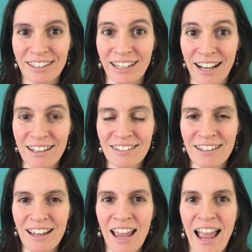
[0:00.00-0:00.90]
Yeah,
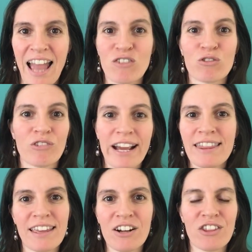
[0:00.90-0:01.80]
and
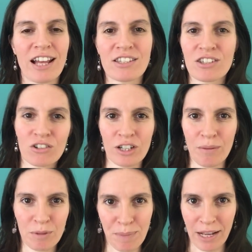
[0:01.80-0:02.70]
right there that
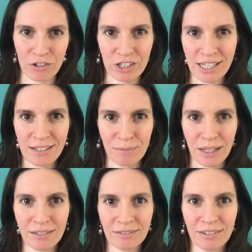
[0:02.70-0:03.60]
screamed boundaries to
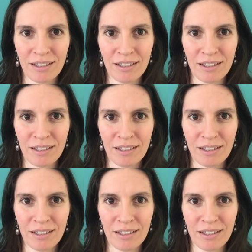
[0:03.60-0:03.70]
me.